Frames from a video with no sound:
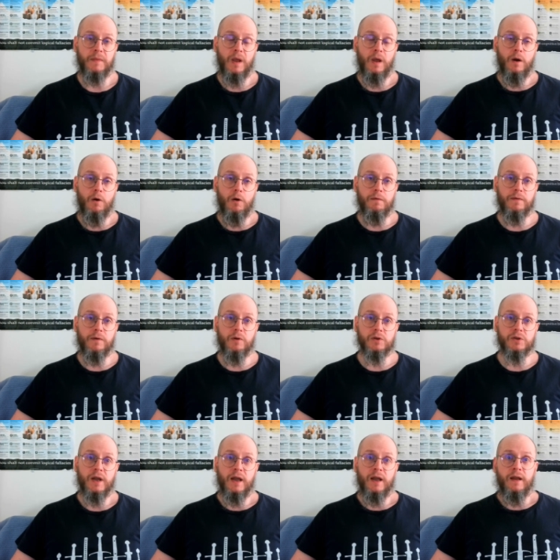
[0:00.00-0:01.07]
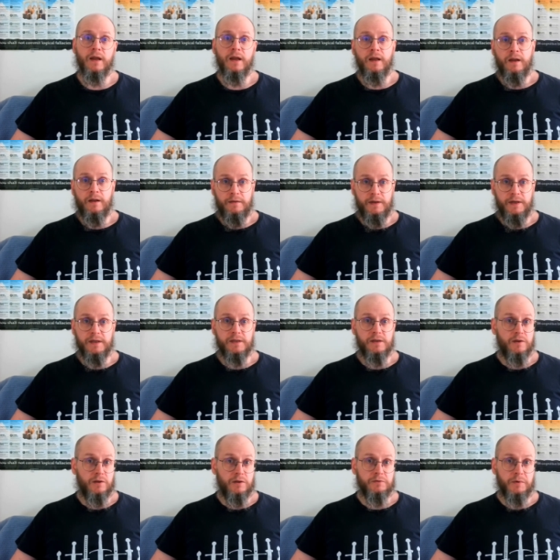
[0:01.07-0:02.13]
Of course, these
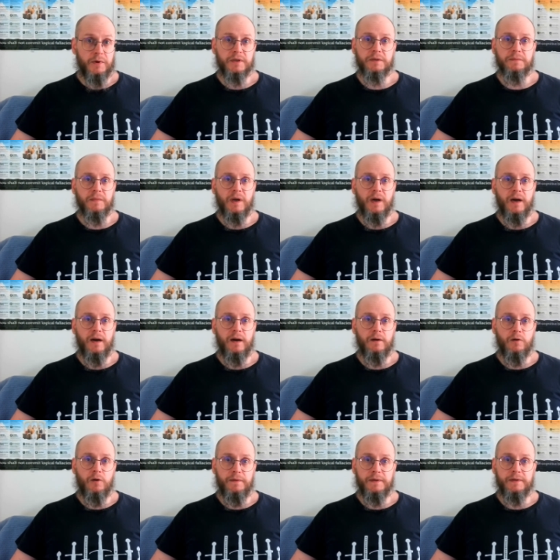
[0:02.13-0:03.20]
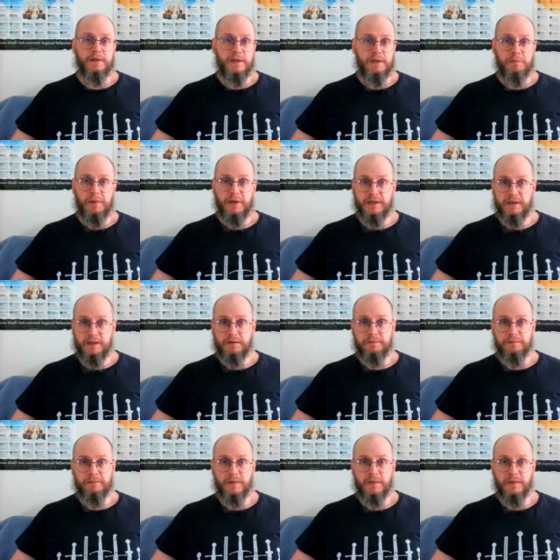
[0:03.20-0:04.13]
contracts are often implicit,